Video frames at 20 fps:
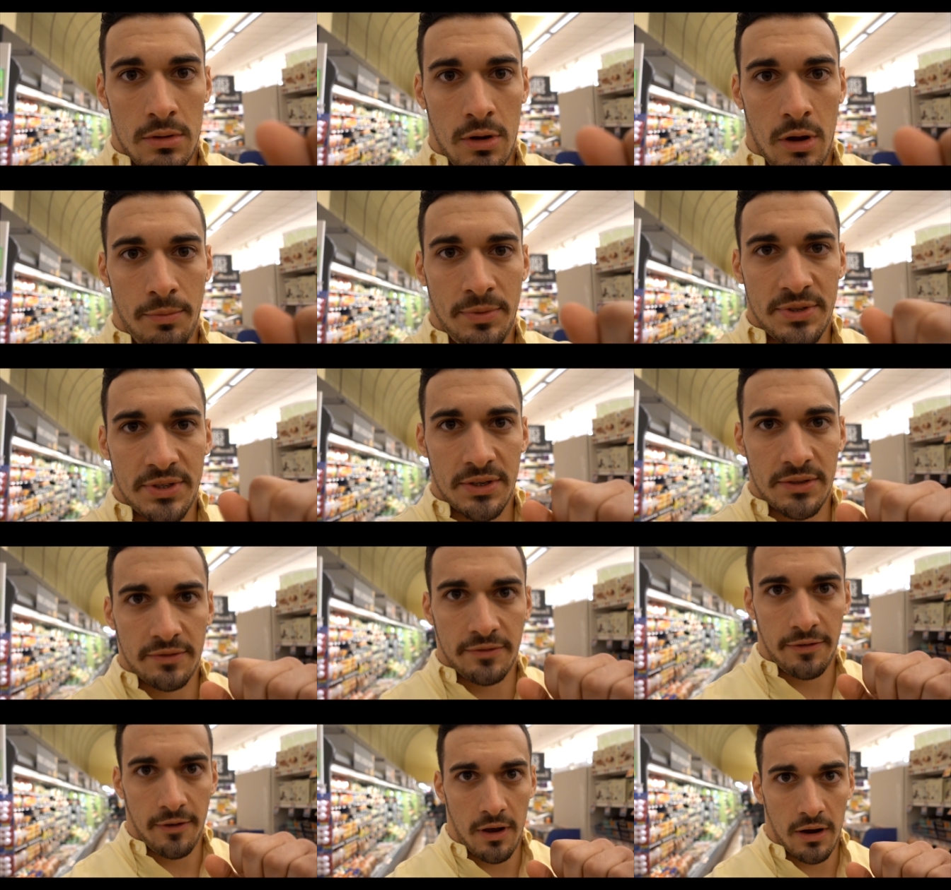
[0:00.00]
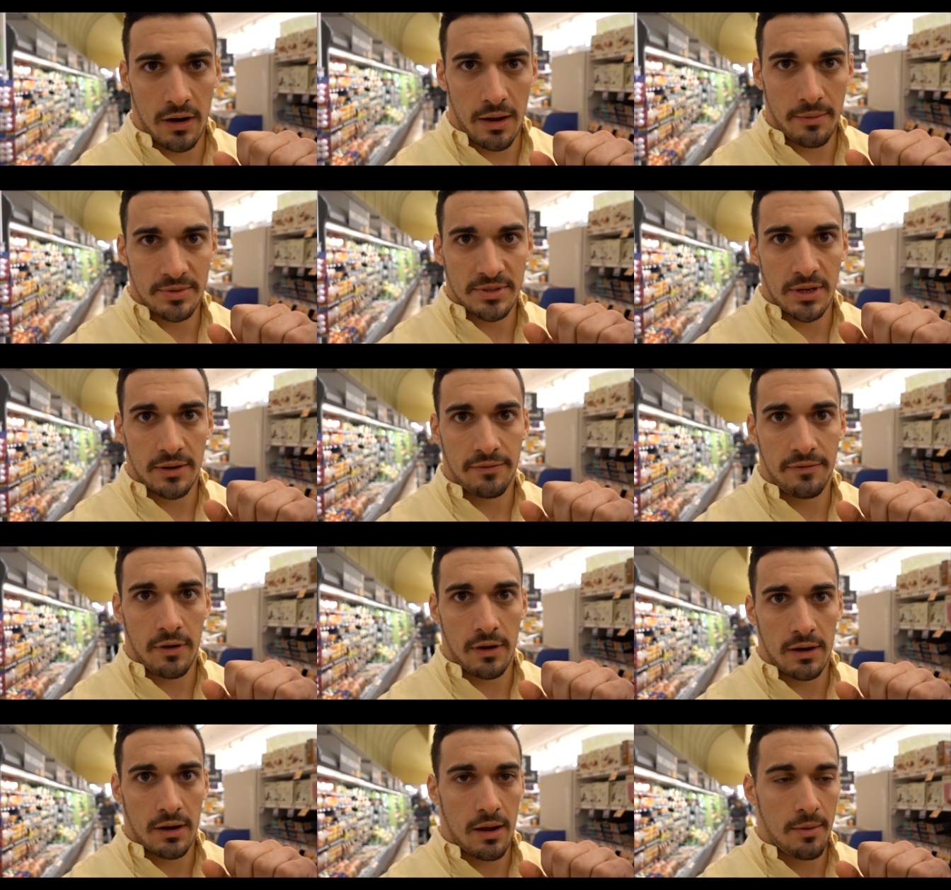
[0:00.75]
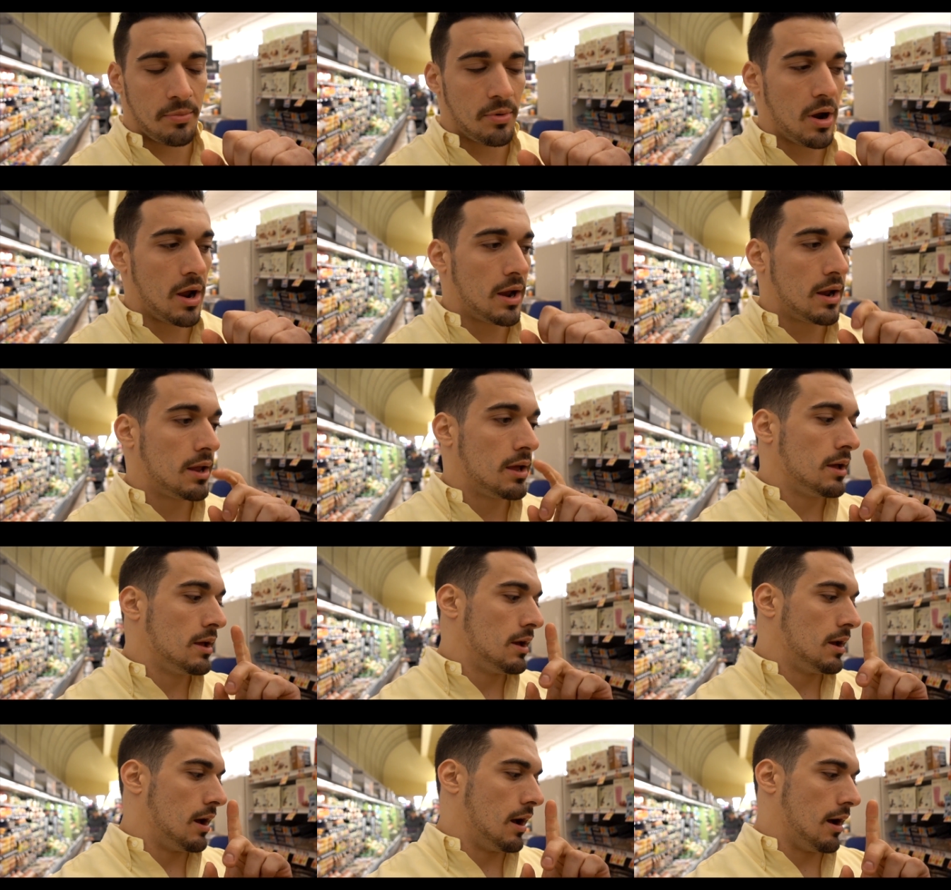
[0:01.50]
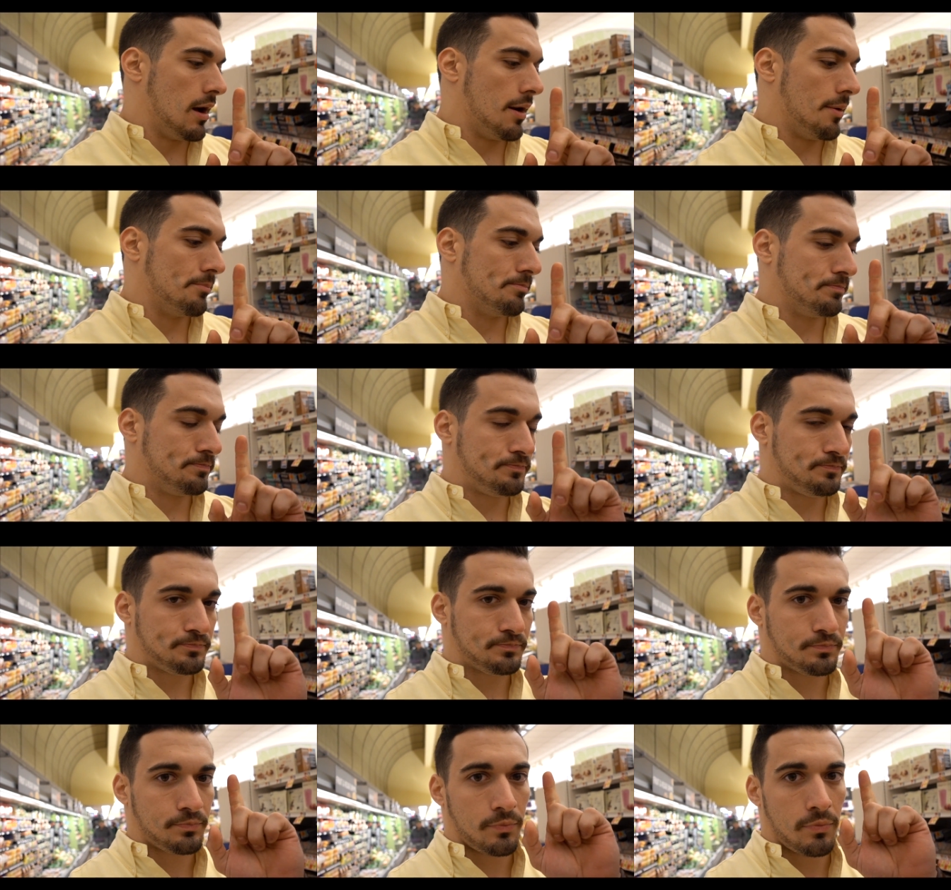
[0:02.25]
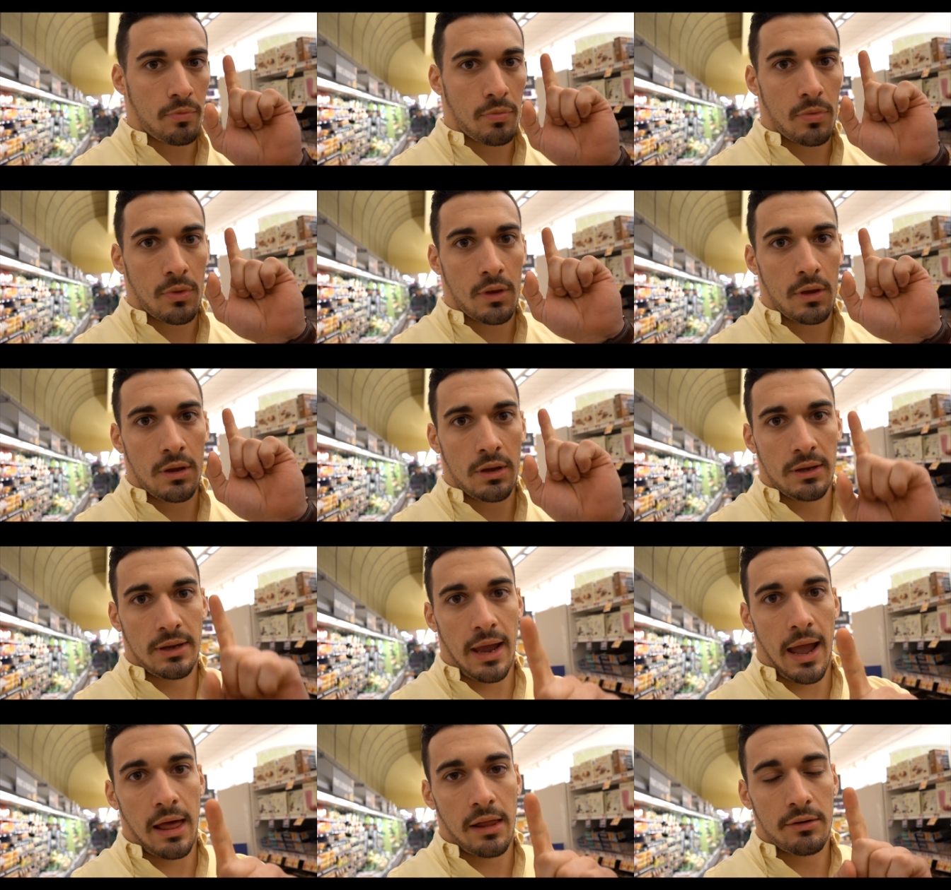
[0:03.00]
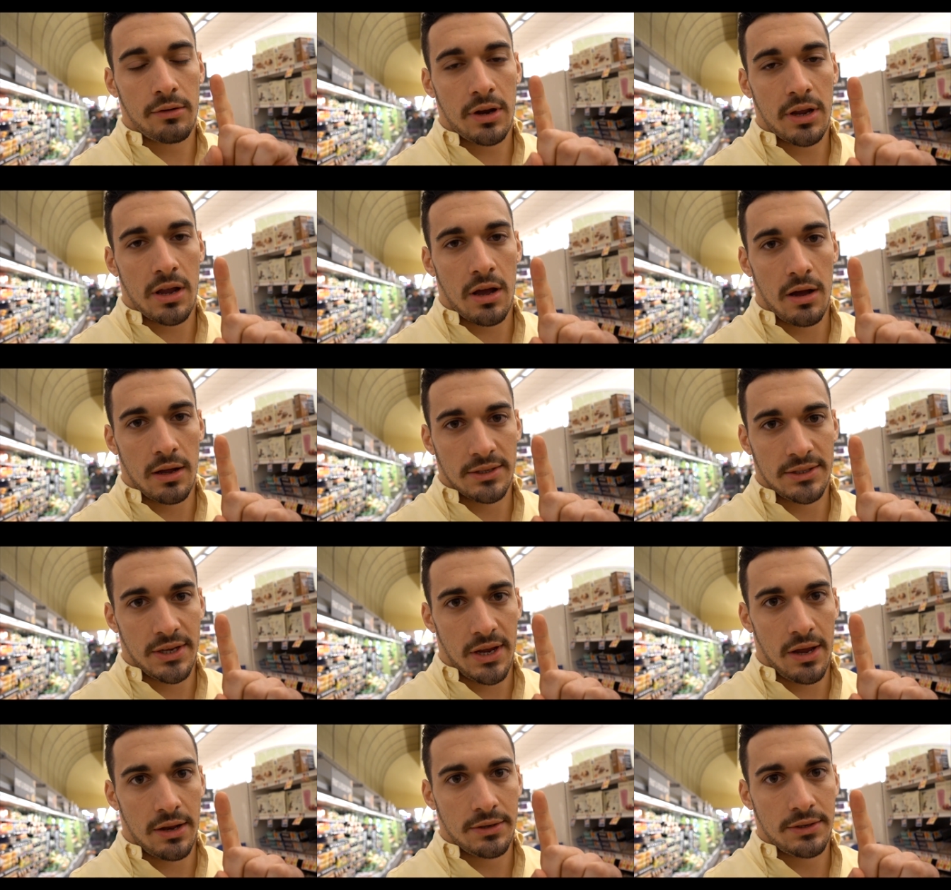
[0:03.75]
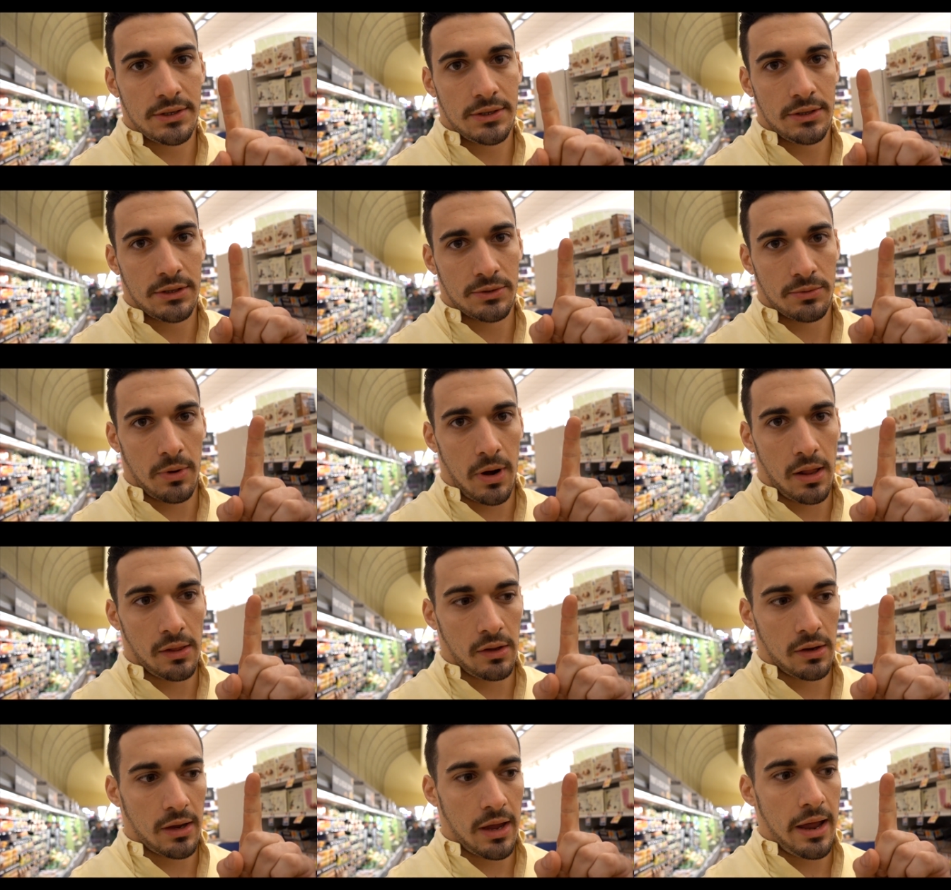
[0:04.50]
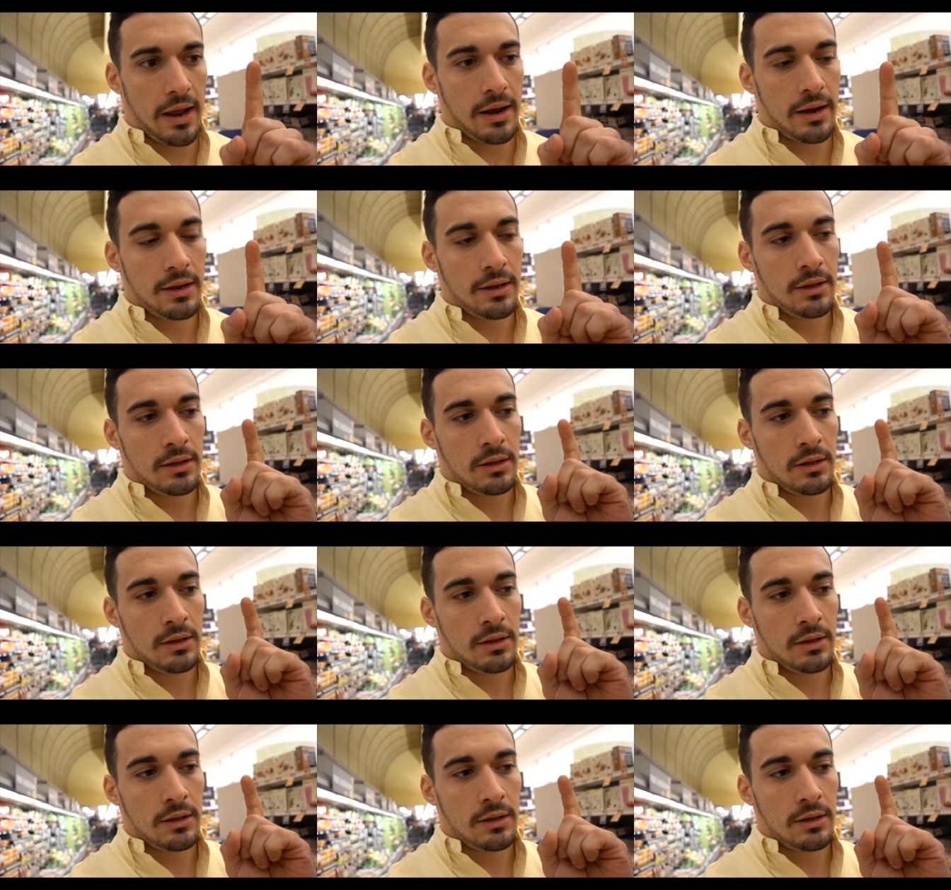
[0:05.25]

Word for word: Hope this doesn't fog up. It's not fogging up right. Um, calorie content is what I look at